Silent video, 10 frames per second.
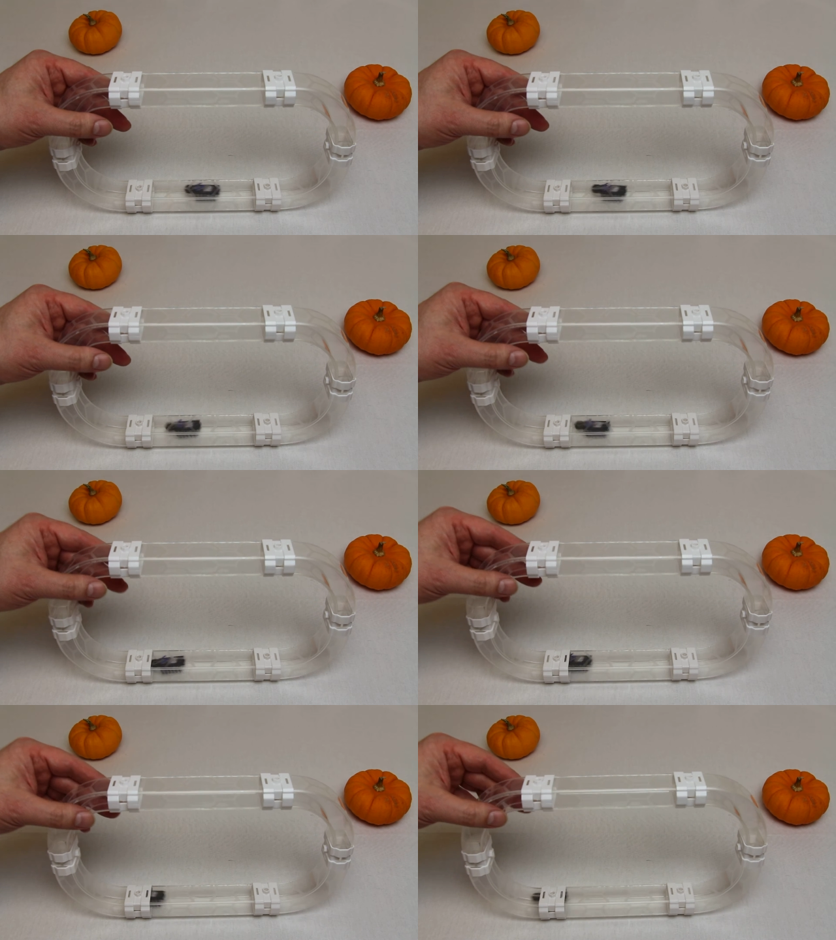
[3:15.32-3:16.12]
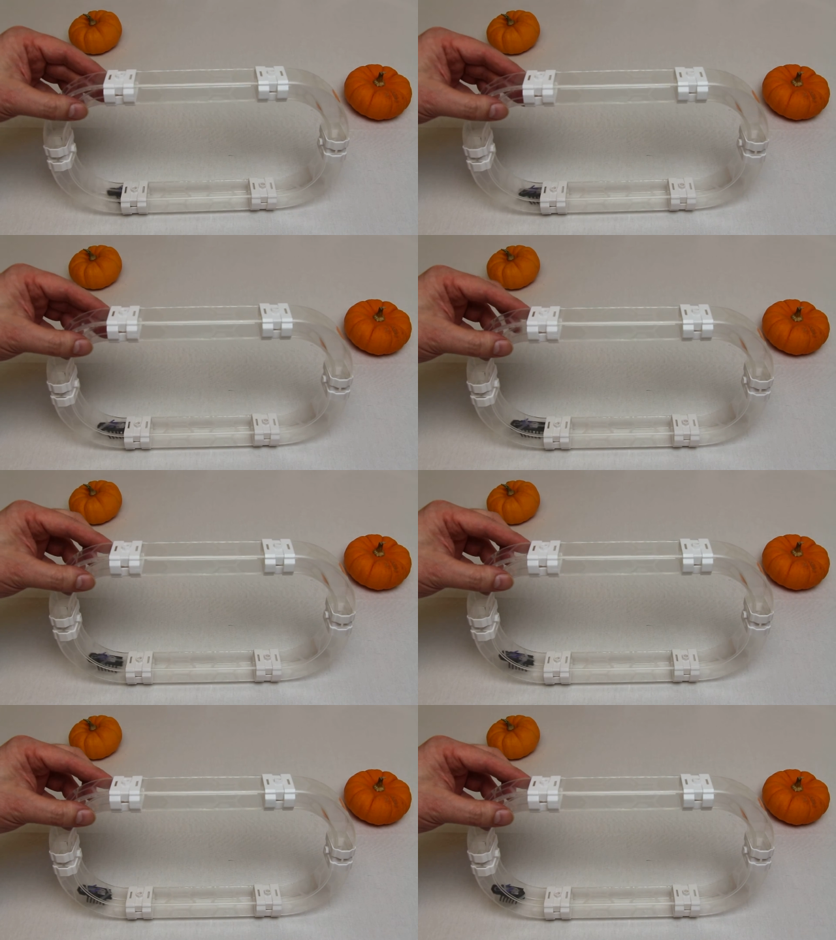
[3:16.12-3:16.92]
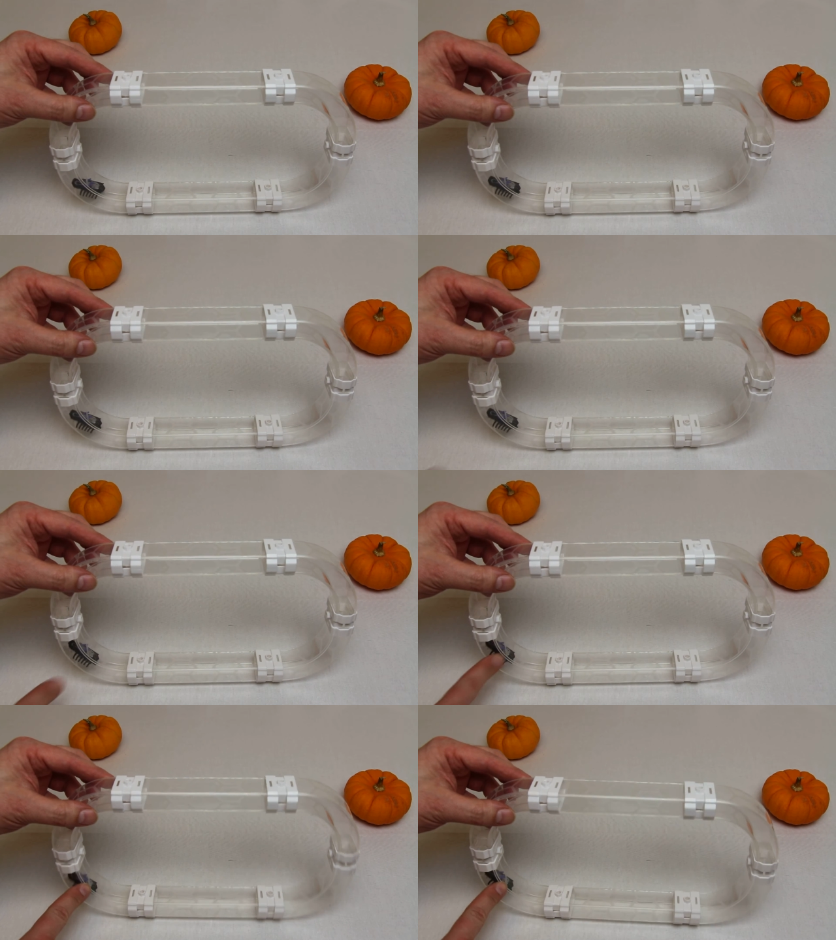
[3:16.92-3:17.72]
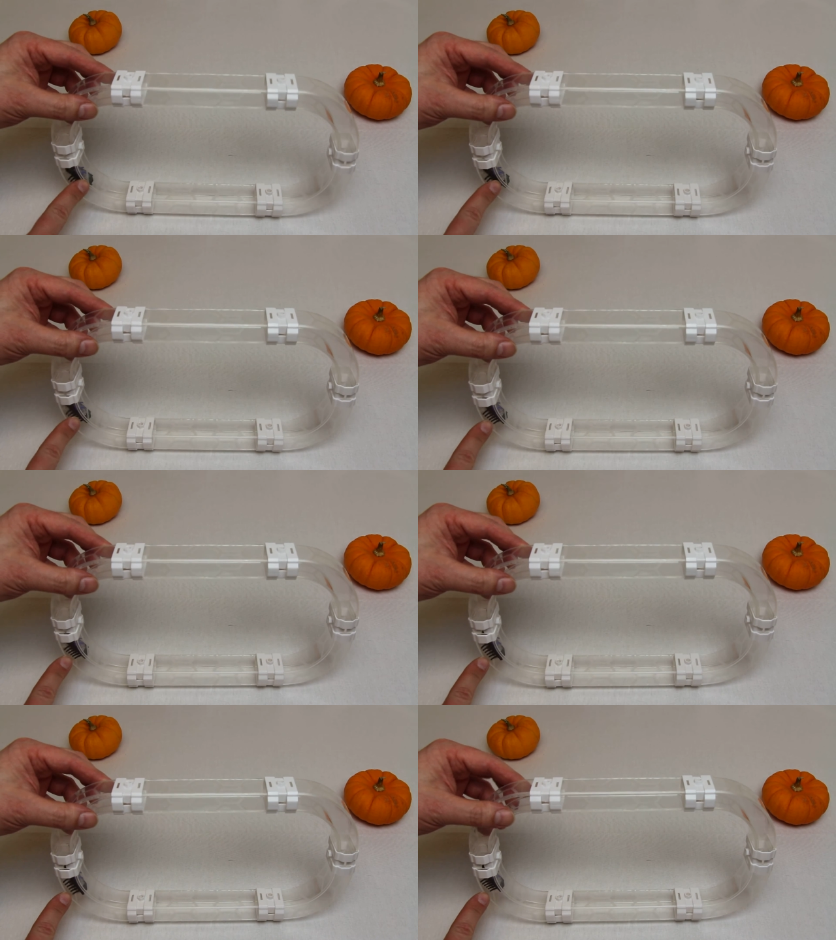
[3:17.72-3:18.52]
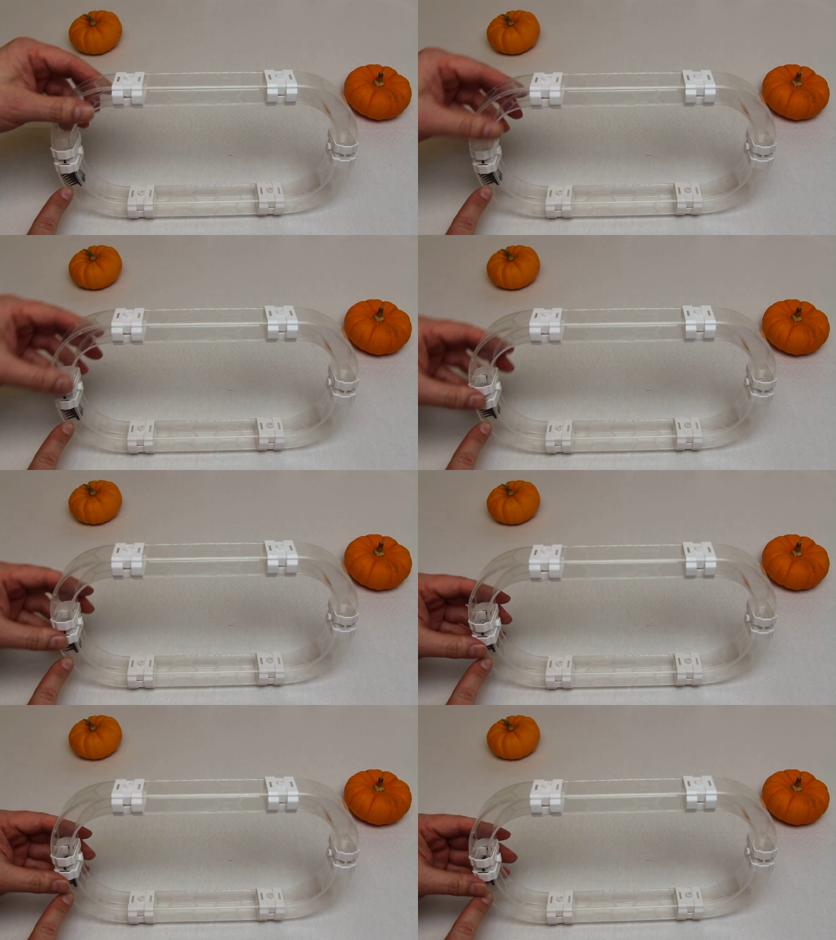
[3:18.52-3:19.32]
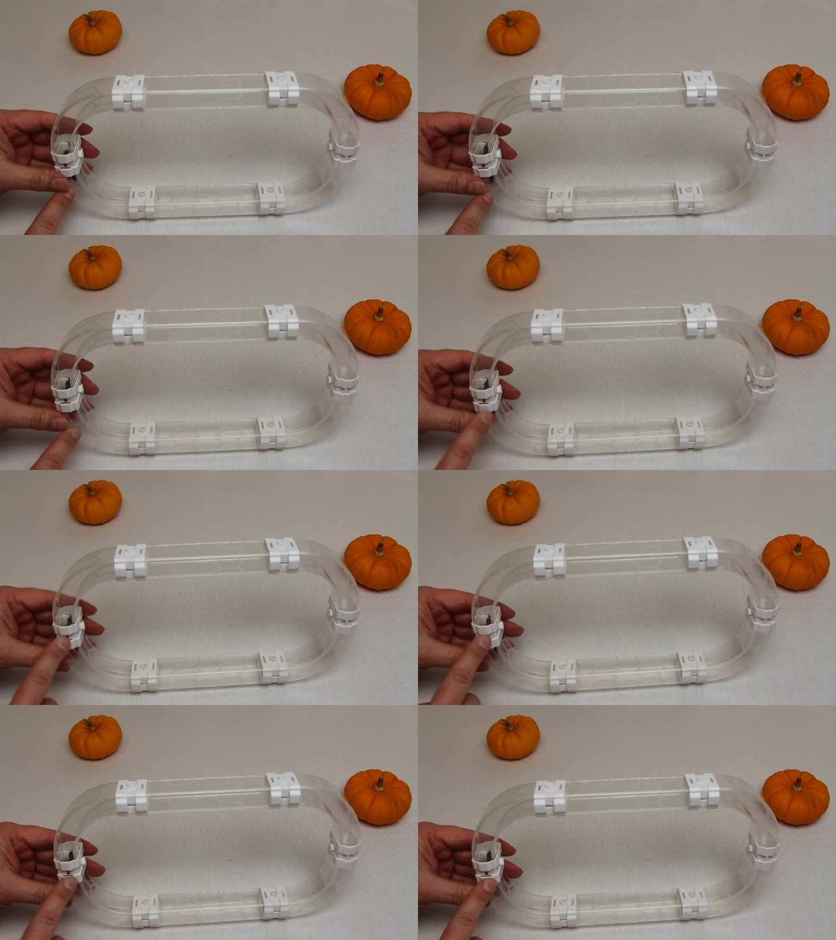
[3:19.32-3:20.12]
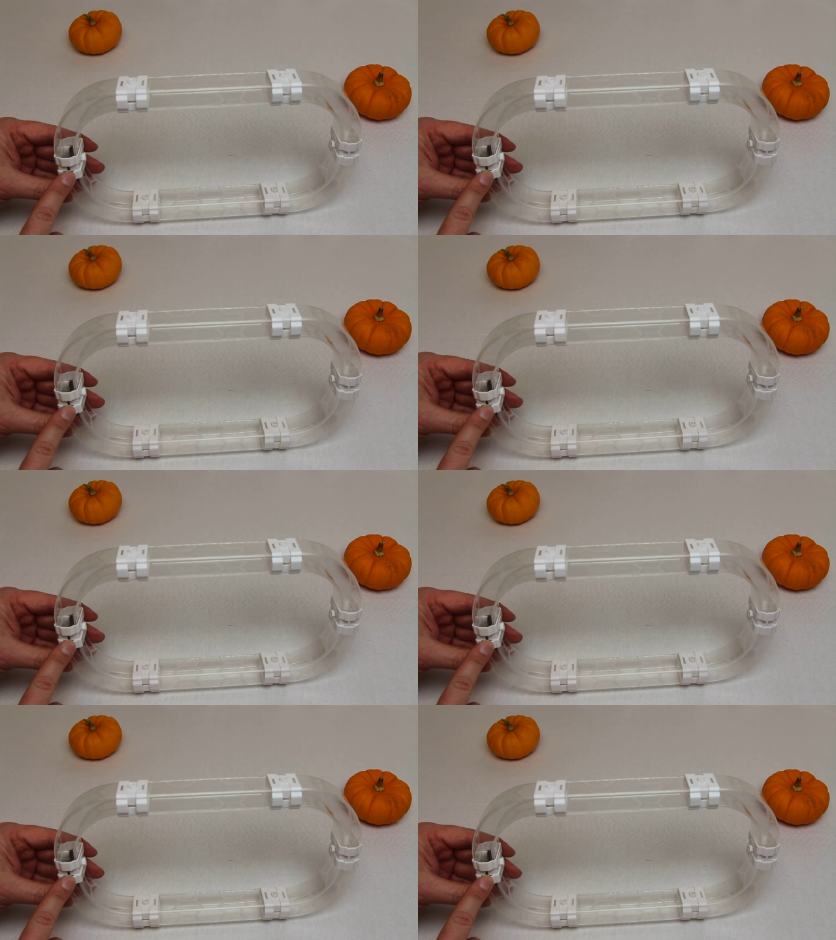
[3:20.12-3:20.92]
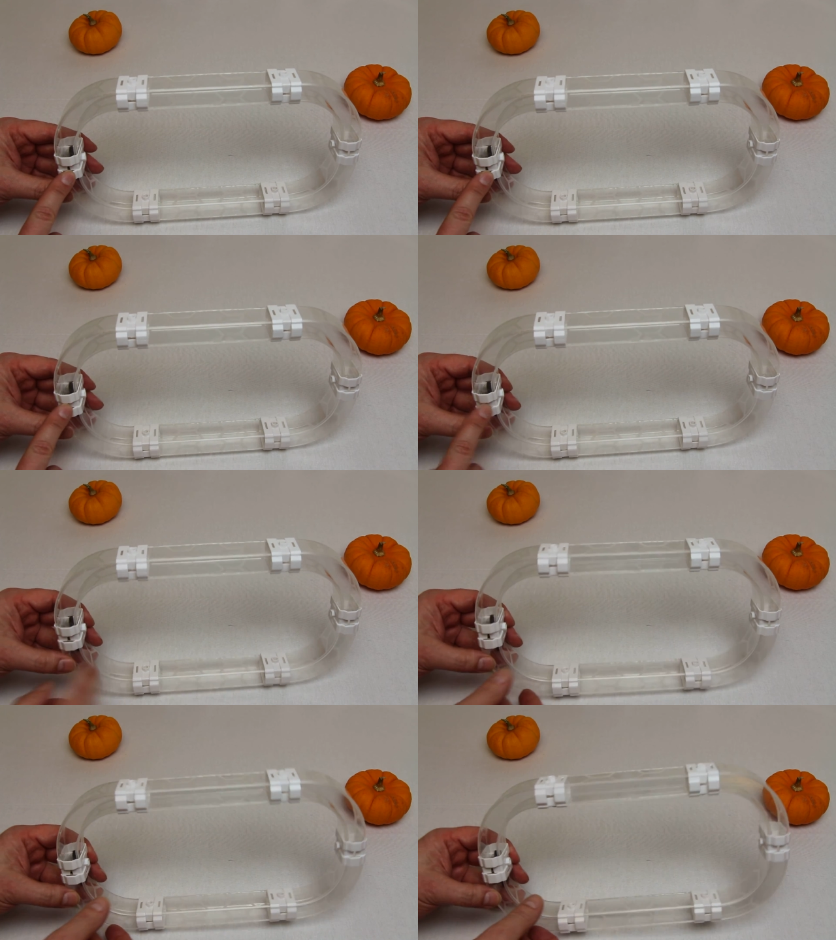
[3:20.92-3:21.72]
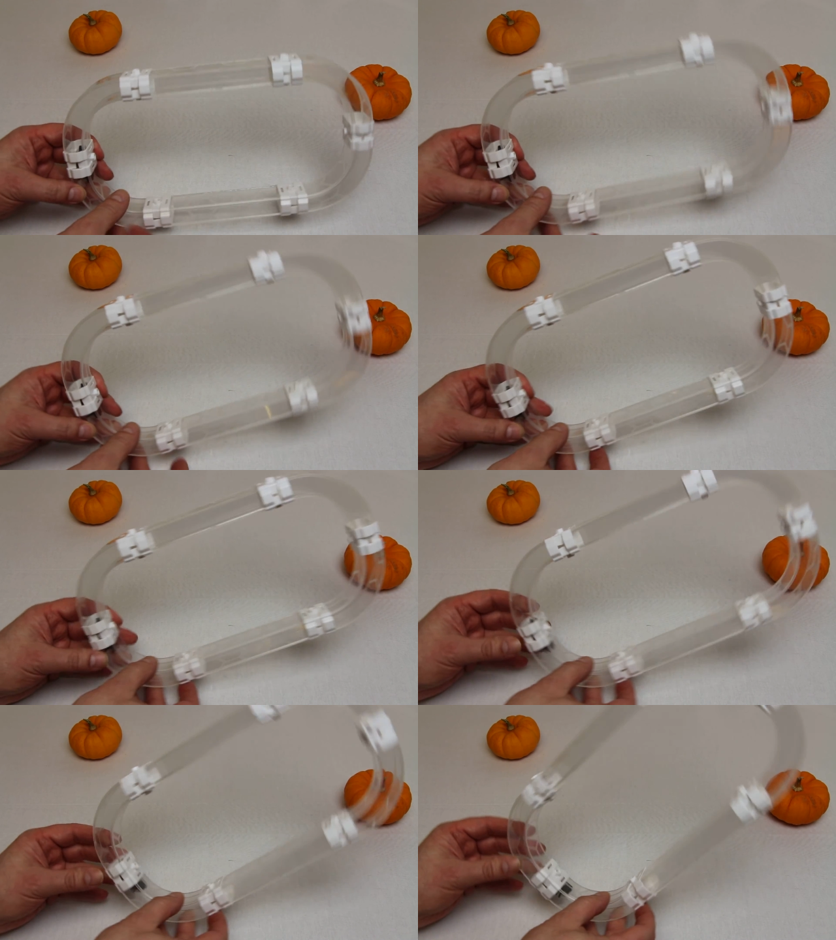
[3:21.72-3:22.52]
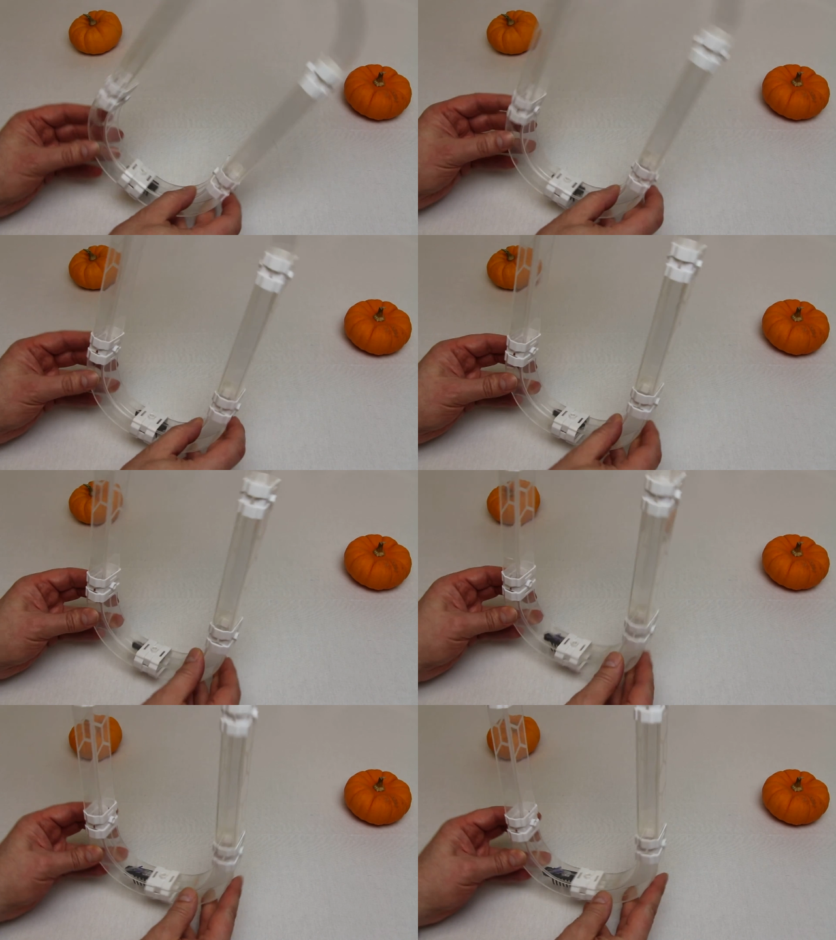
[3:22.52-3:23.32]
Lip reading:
(no speaker visible)